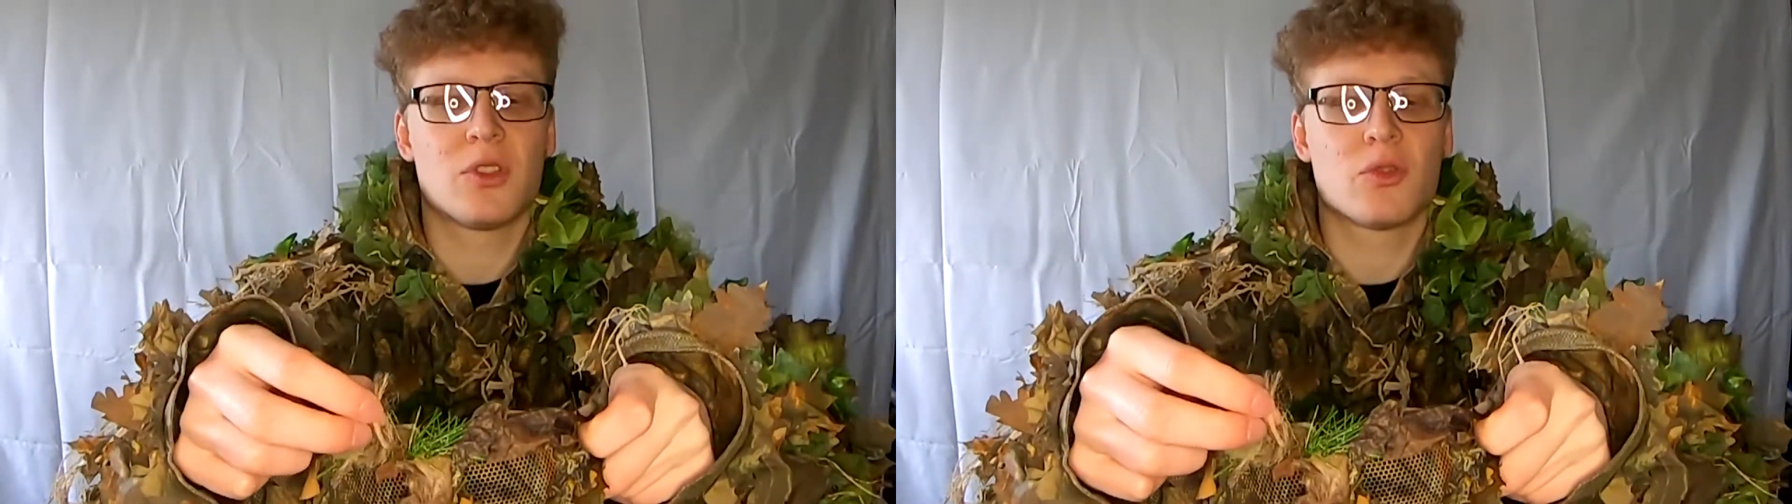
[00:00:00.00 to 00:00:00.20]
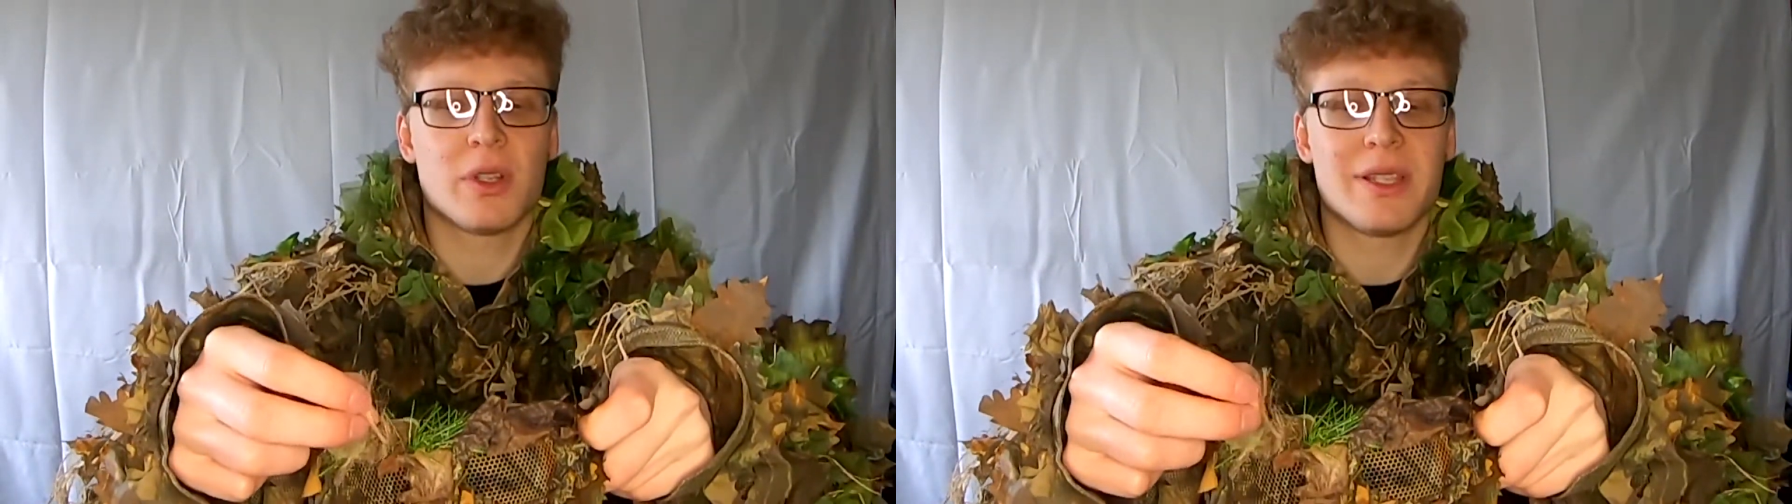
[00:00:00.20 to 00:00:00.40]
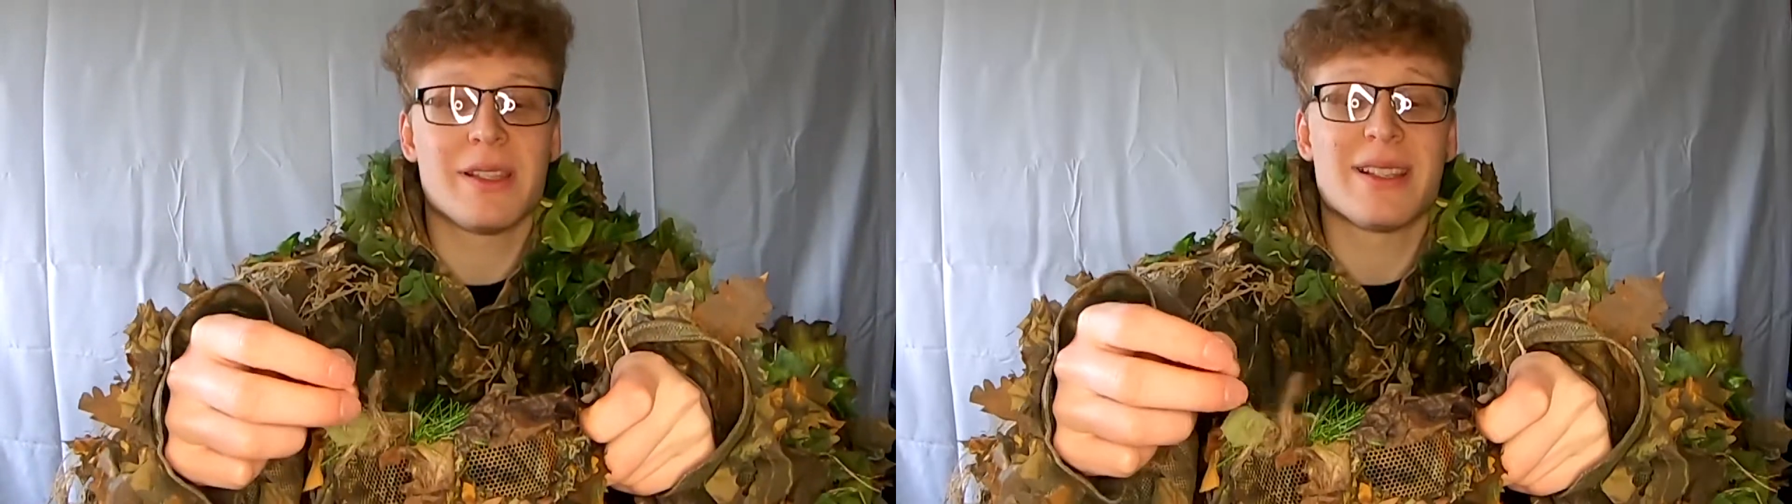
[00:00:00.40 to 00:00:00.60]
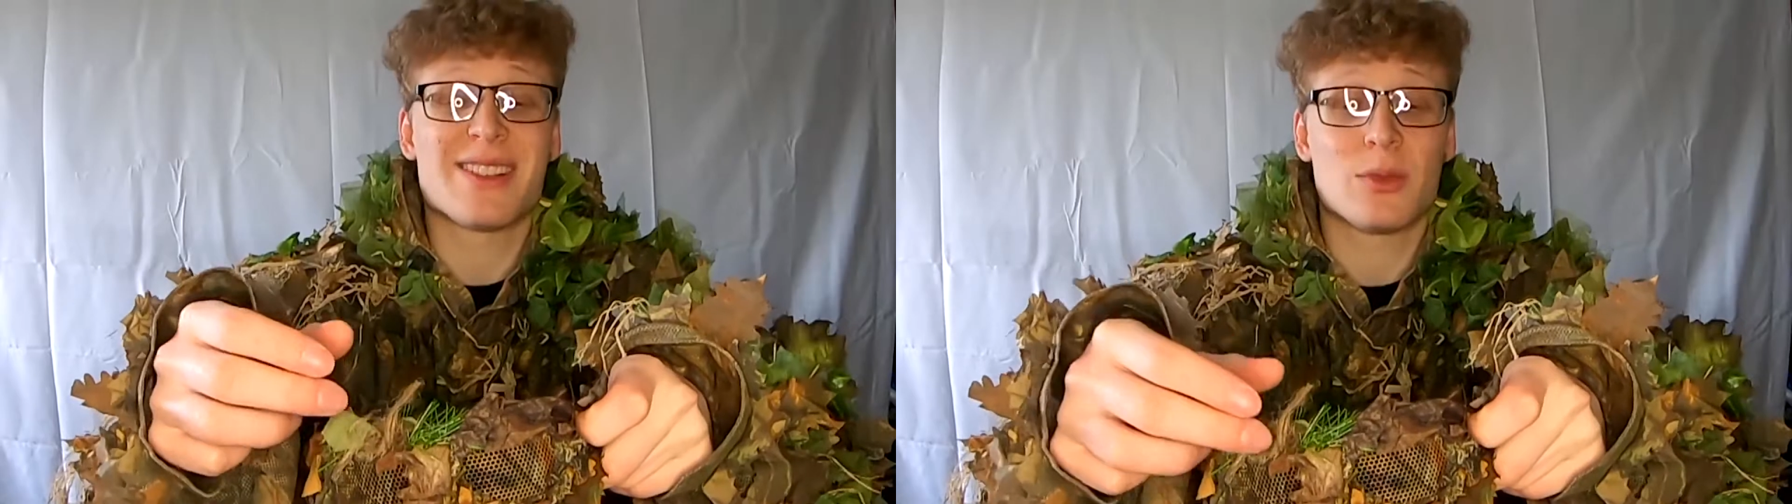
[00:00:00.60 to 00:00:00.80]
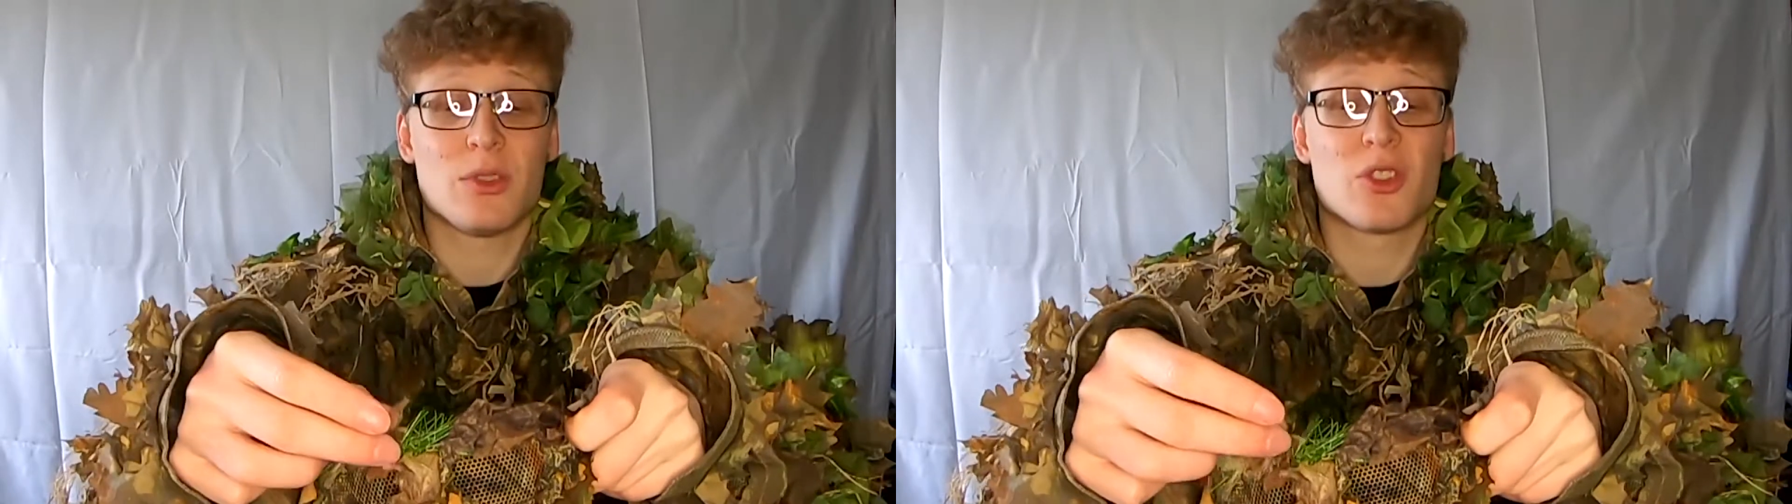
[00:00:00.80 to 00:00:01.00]
this is
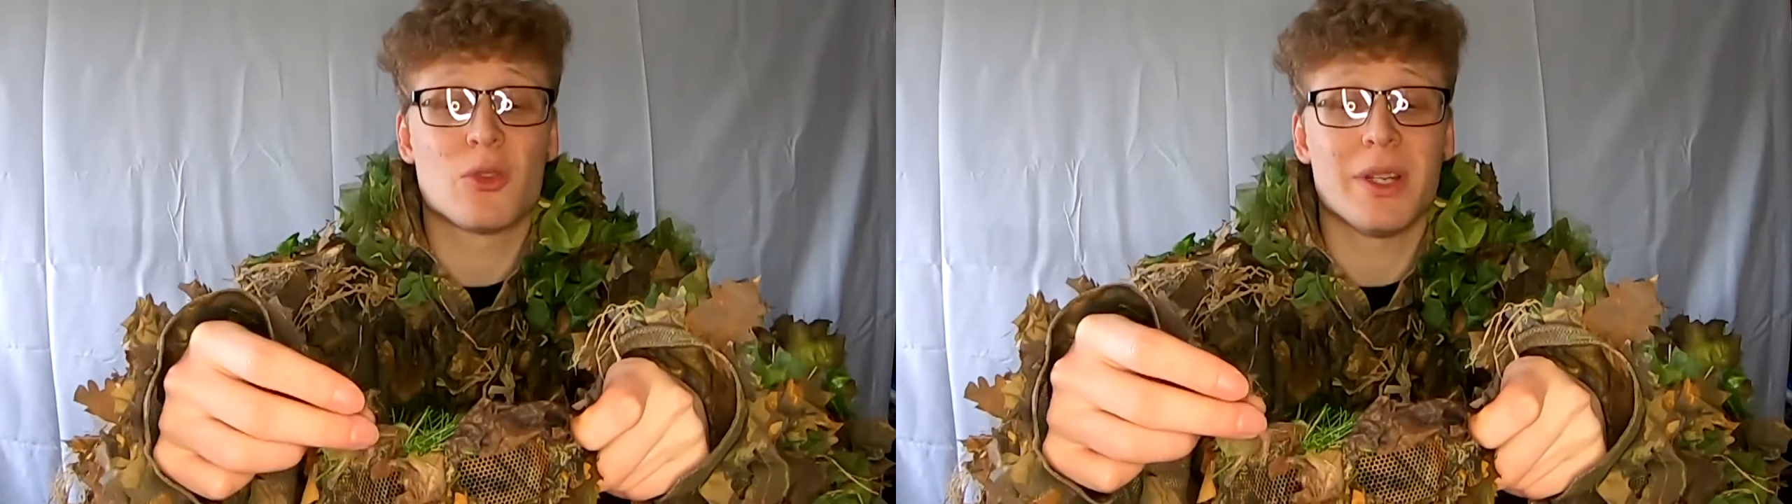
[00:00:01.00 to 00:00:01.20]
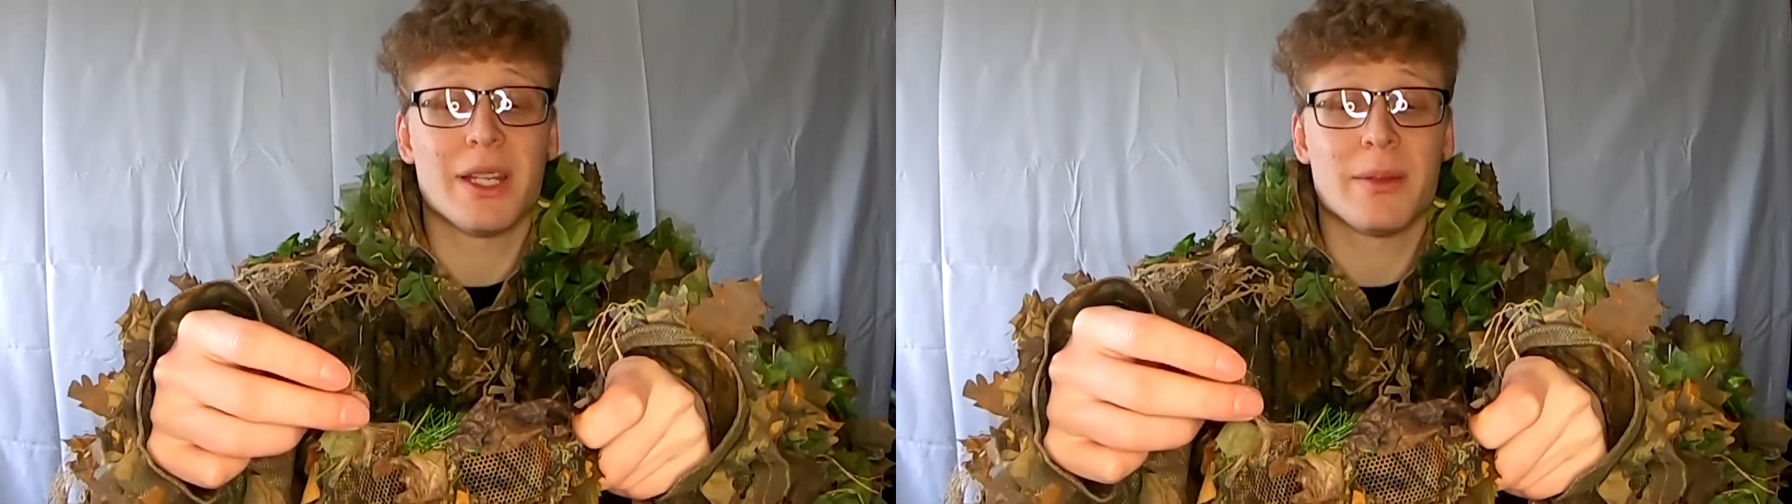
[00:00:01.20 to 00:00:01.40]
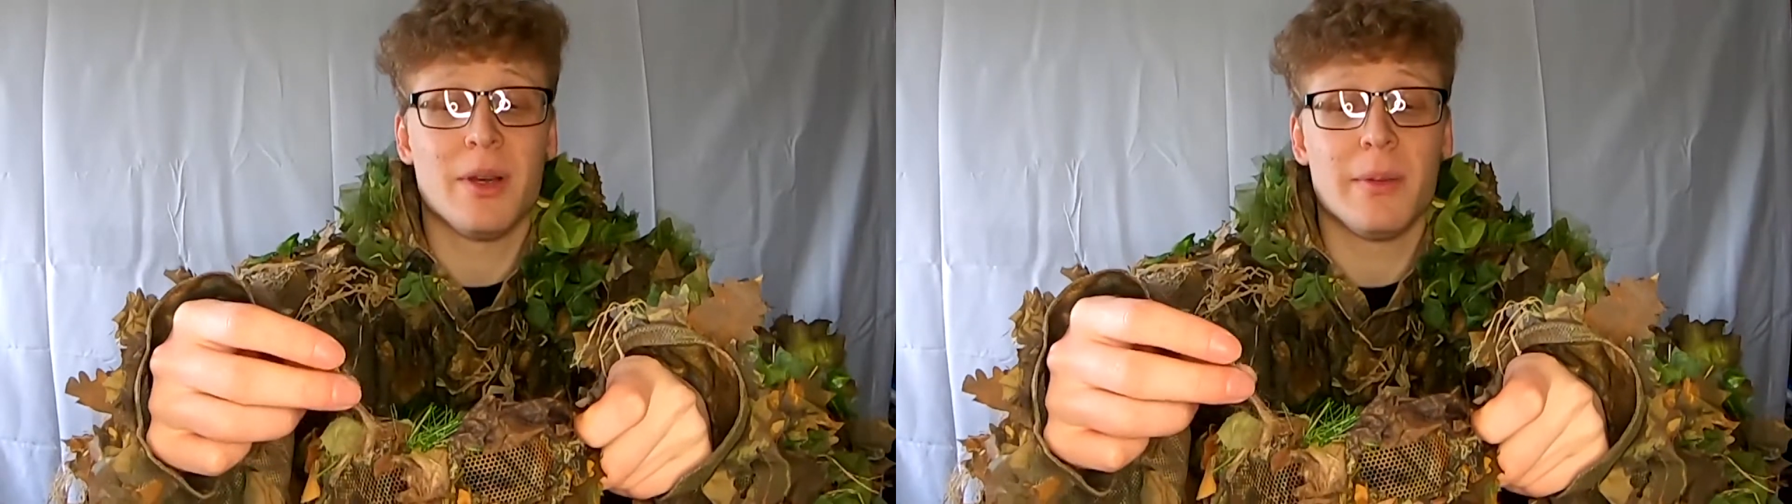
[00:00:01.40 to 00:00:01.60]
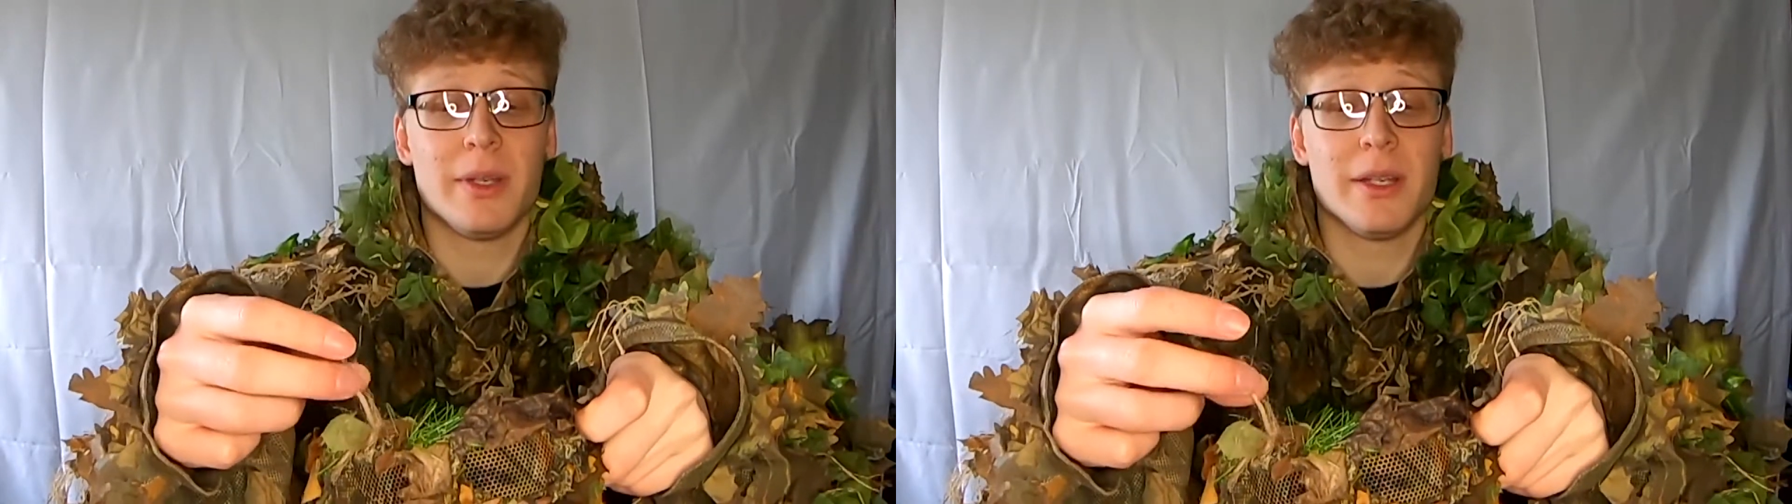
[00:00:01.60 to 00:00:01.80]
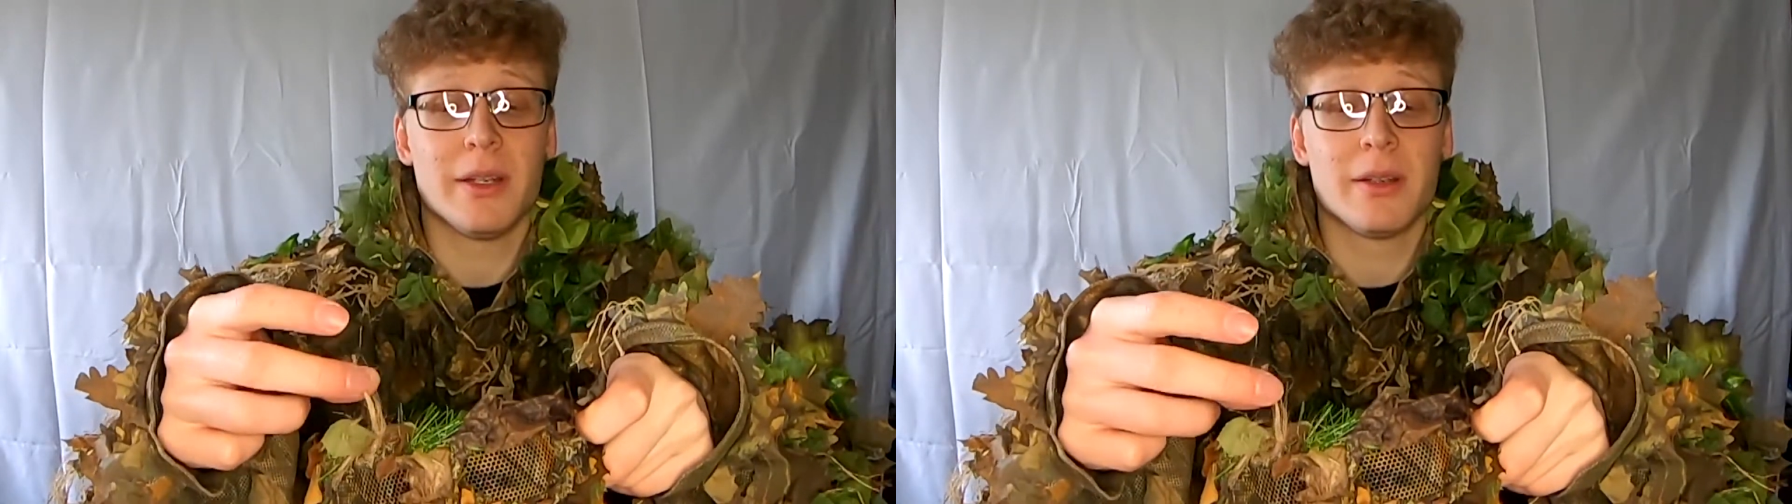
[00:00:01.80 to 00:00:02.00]
actual string at the moment
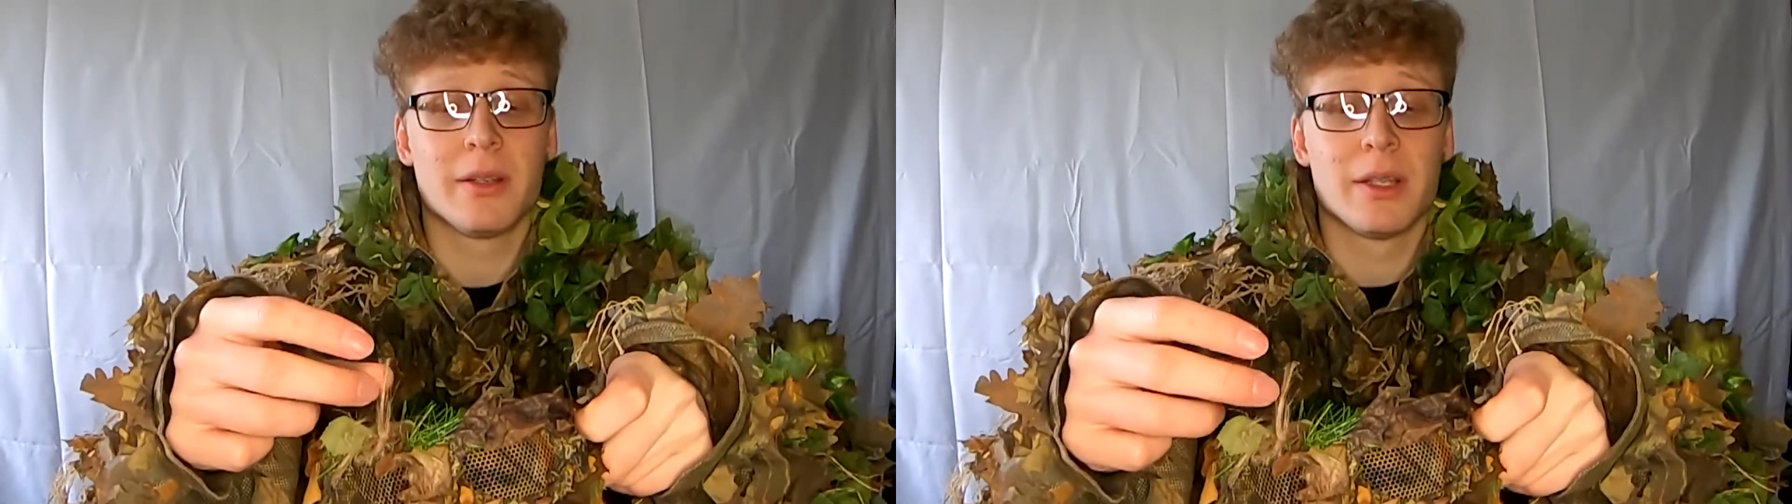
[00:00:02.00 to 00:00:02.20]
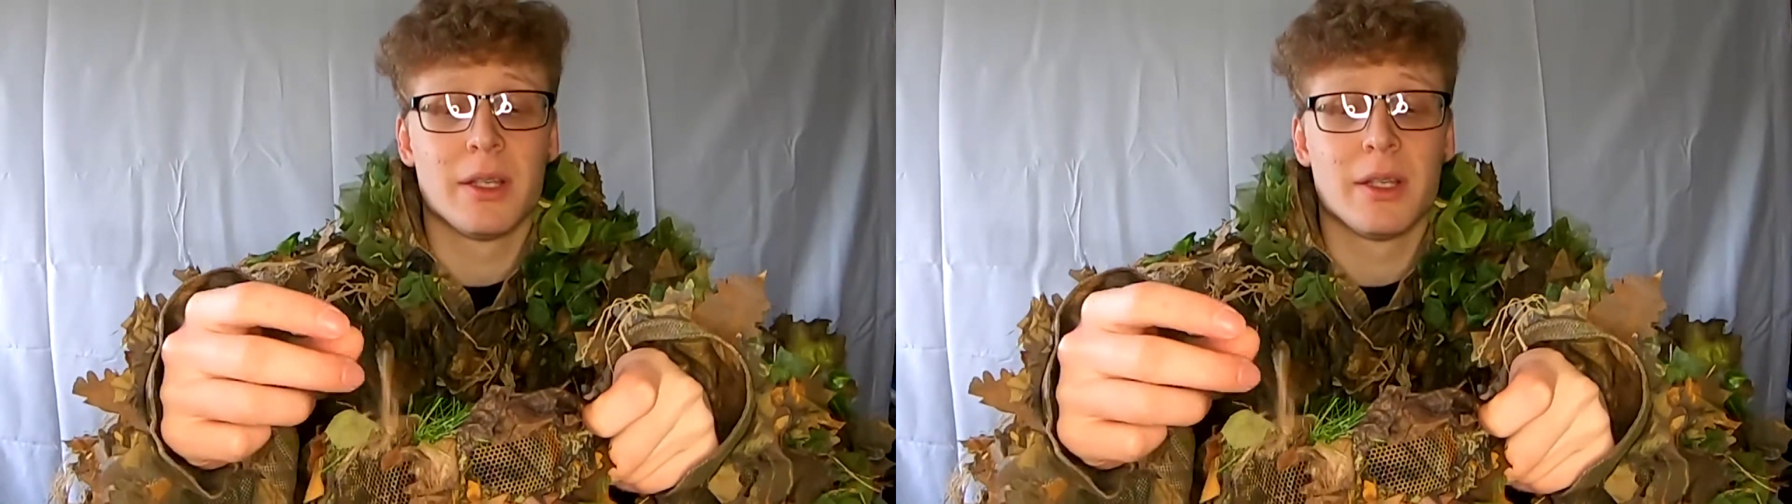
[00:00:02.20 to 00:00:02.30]
here,